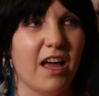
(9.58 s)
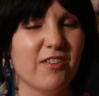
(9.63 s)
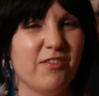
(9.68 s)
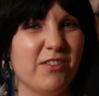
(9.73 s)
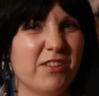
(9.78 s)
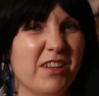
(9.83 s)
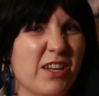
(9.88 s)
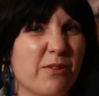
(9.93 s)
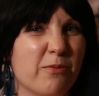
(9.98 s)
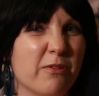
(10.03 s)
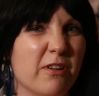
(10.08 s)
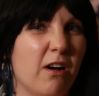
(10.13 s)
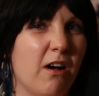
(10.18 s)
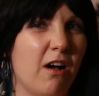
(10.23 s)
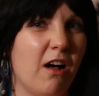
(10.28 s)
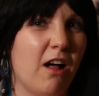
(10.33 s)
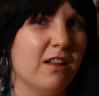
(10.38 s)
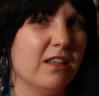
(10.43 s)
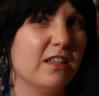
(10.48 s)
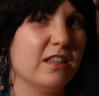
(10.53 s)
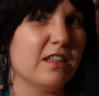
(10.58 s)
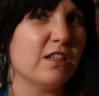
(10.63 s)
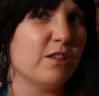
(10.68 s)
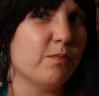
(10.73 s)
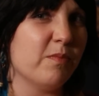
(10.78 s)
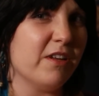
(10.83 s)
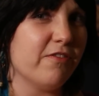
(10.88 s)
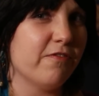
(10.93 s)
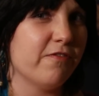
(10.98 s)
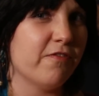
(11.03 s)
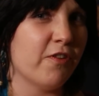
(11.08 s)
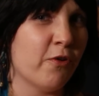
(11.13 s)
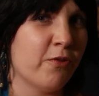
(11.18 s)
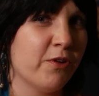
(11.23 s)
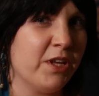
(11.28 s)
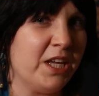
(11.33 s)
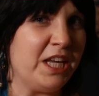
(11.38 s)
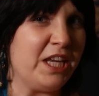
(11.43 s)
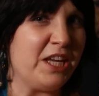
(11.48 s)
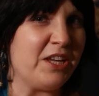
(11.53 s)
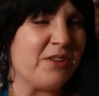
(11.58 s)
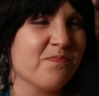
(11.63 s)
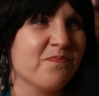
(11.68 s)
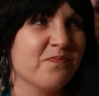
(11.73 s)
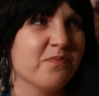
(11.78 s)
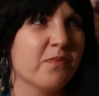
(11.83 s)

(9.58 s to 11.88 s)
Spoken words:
I feel like we're all a little bit phony.